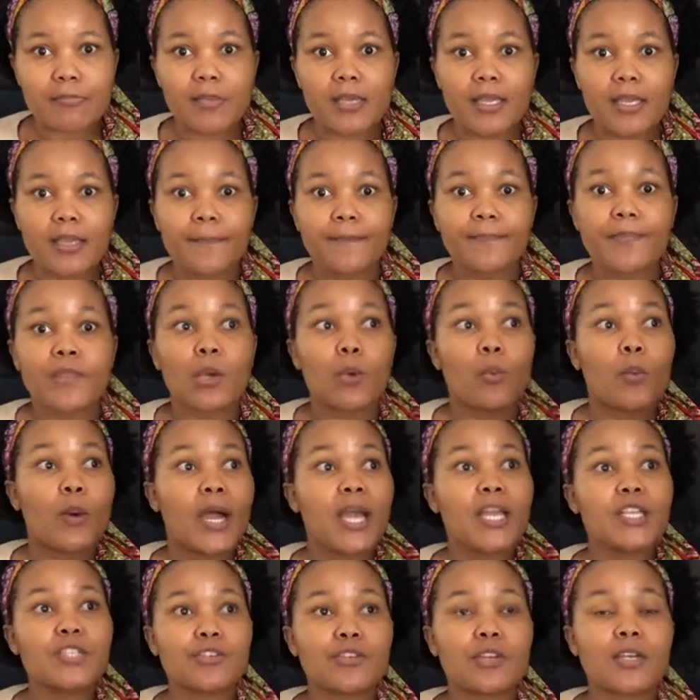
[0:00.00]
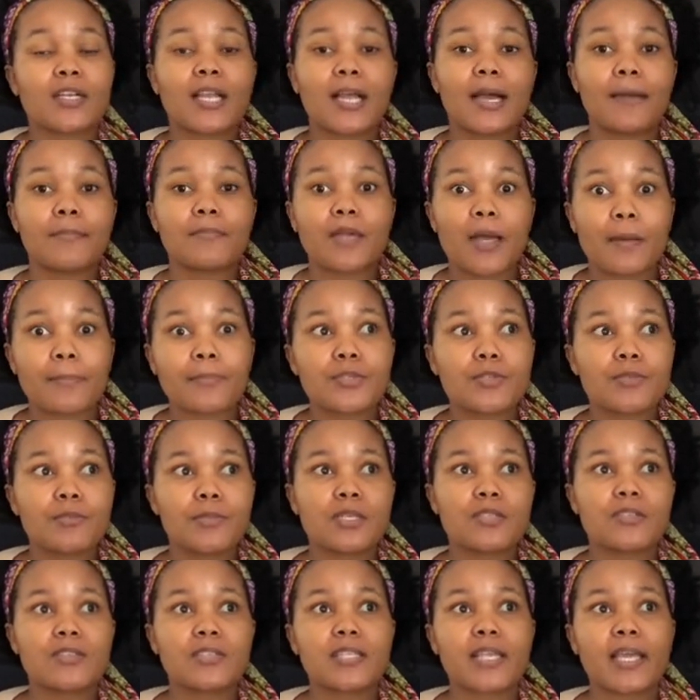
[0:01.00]
me? Why do you not come up to
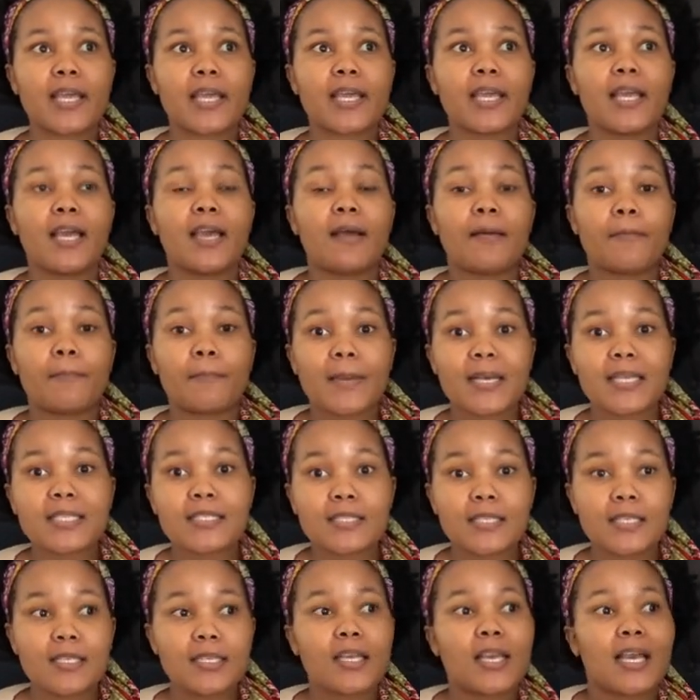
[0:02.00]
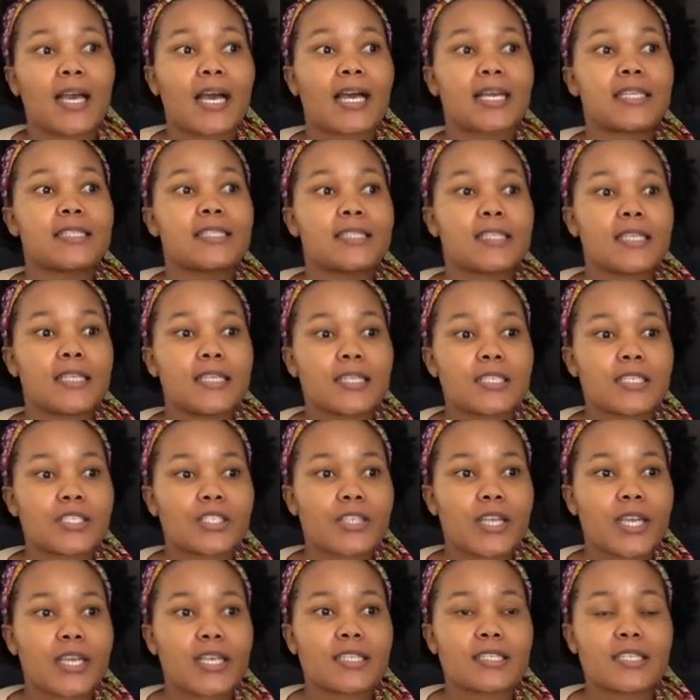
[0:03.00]
me to say, Massi, I see these
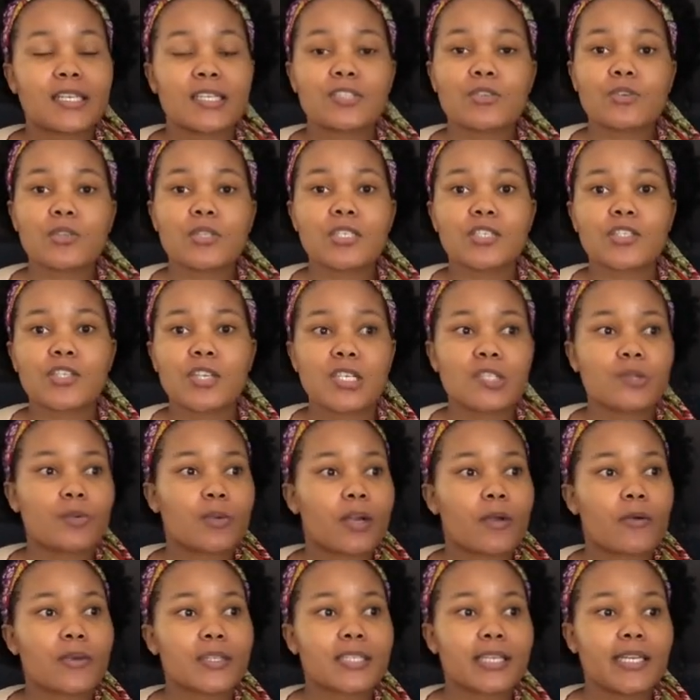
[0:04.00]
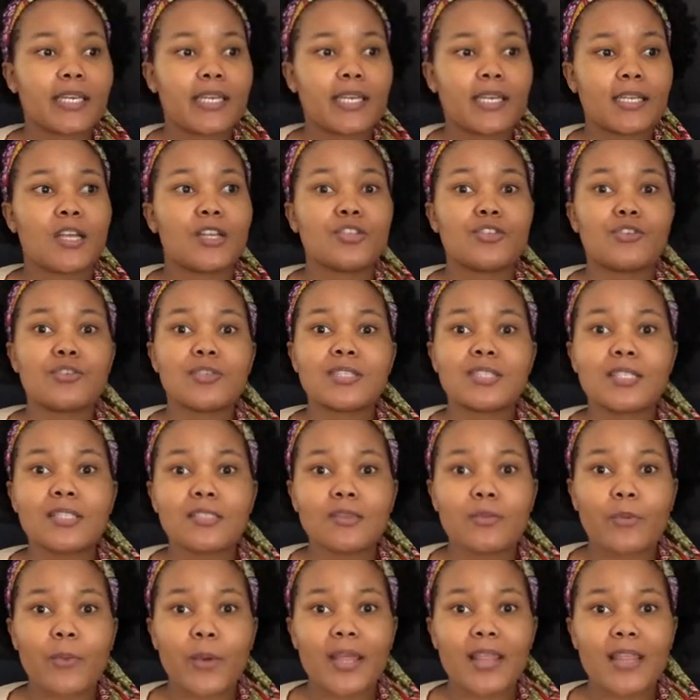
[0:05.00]
shades. I saw these shades when I was clean. Do you
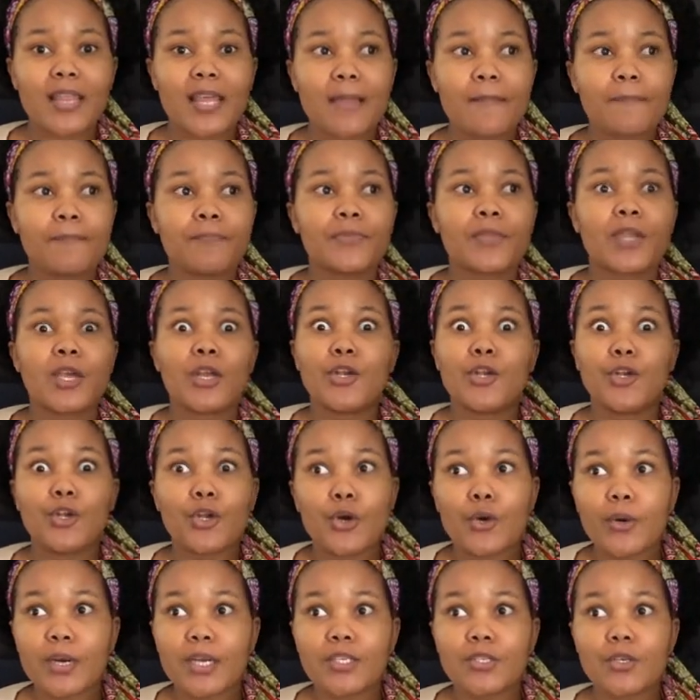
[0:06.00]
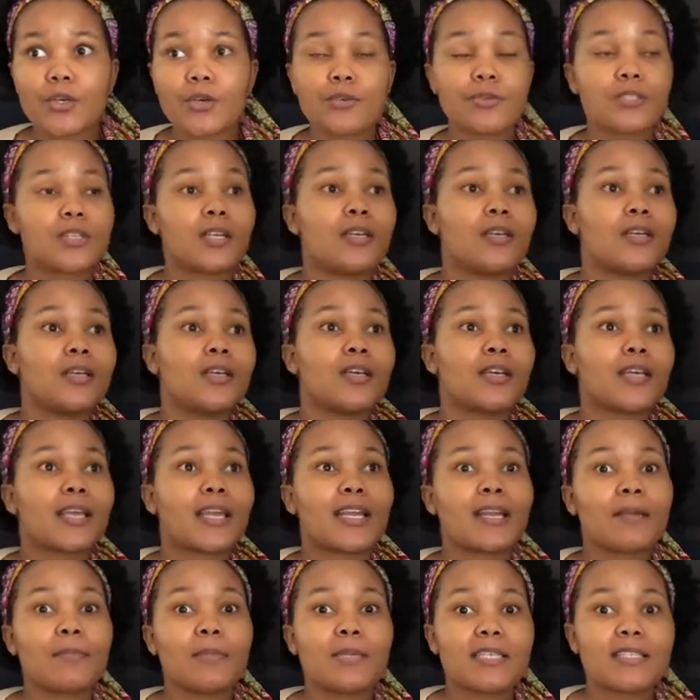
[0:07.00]
still wear them? No, I don't.
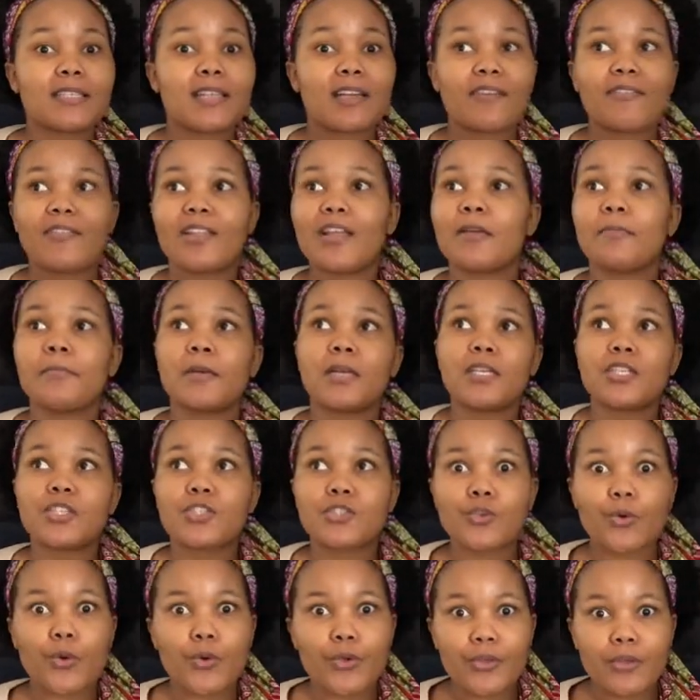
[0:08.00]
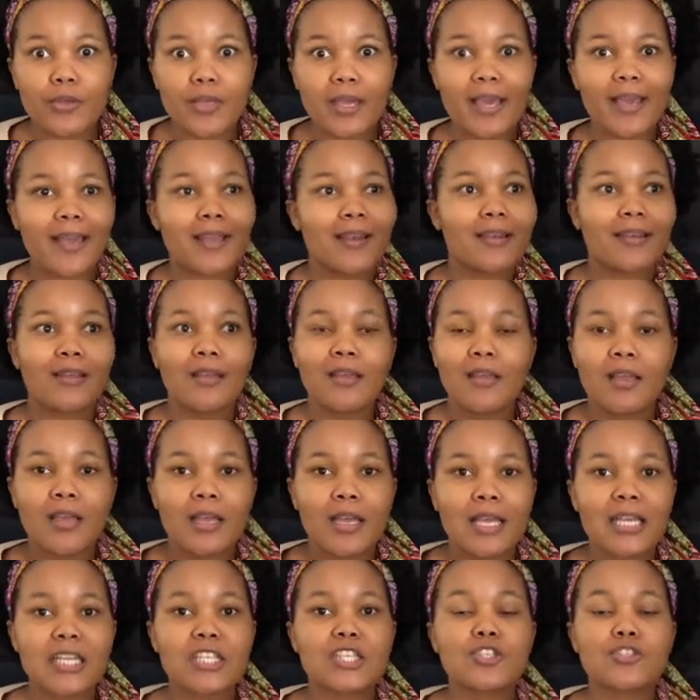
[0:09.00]
Can I please have them? Sure, you can.
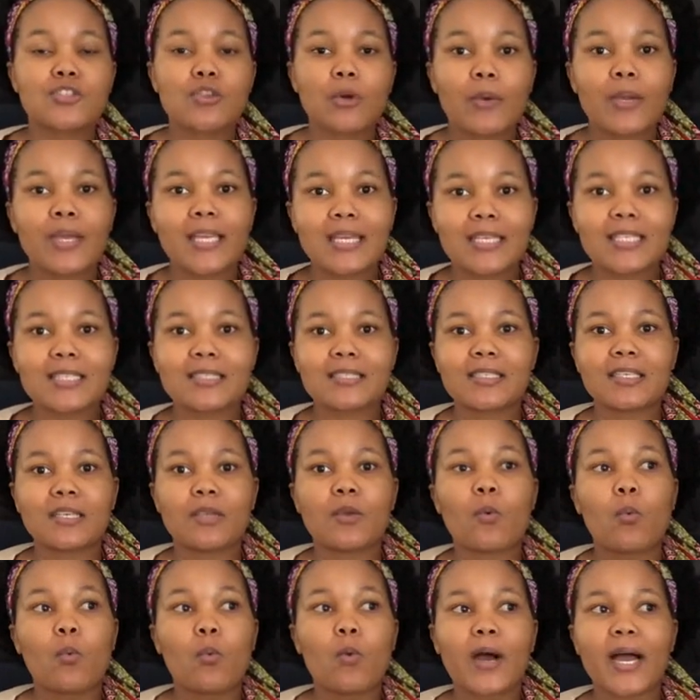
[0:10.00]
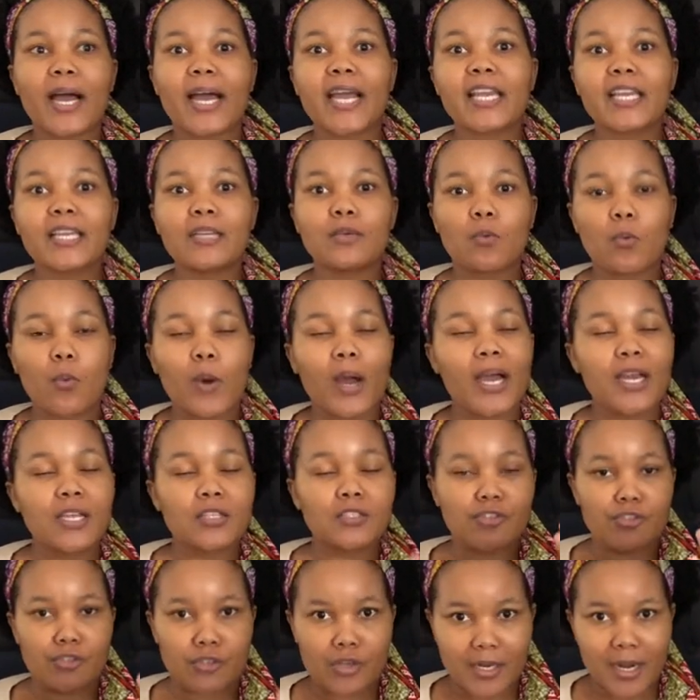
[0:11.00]
It's so easy. Why do
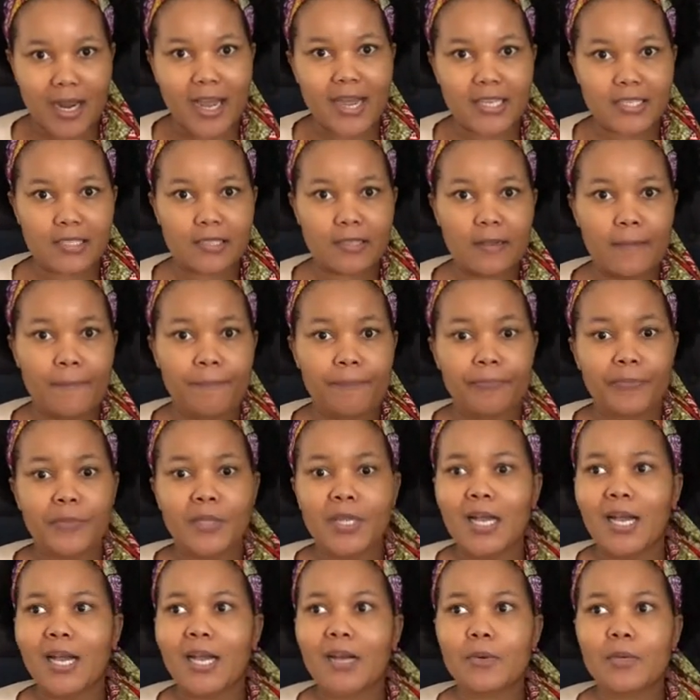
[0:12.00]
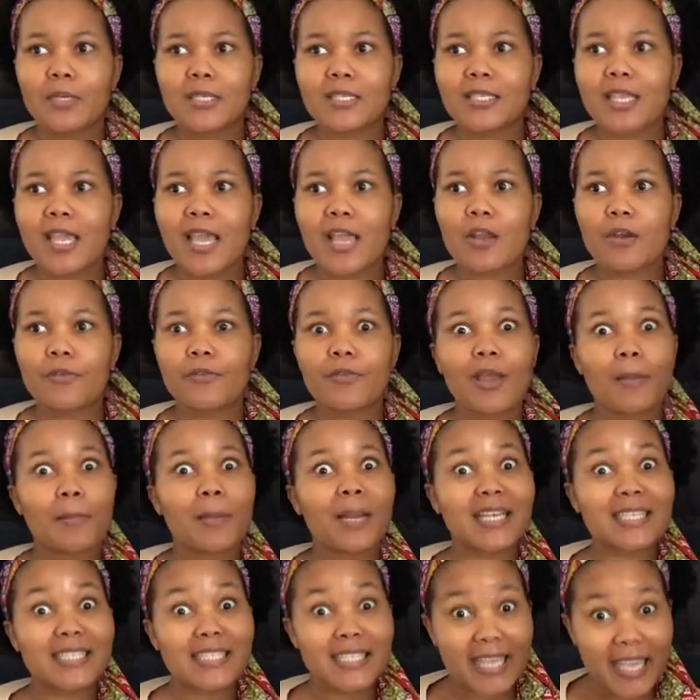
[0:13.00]
you not ask? I was scared of you. I'm
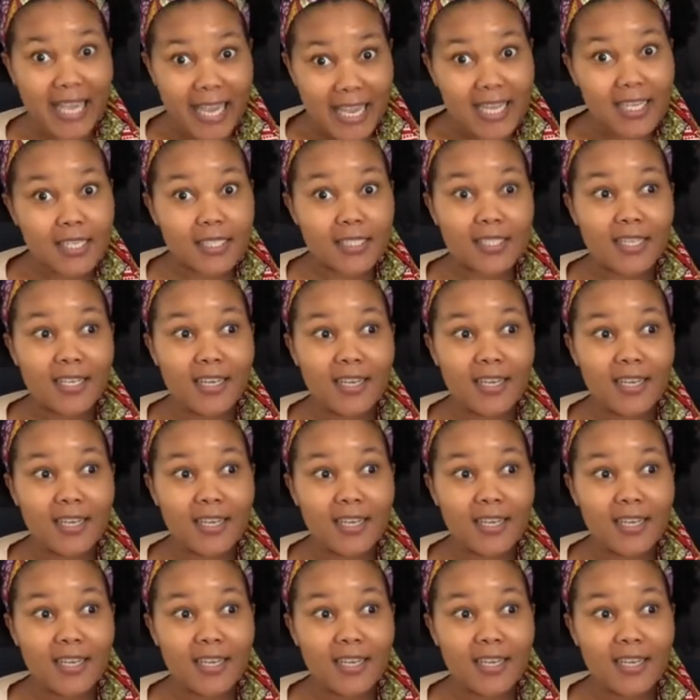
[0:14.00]
like, scared.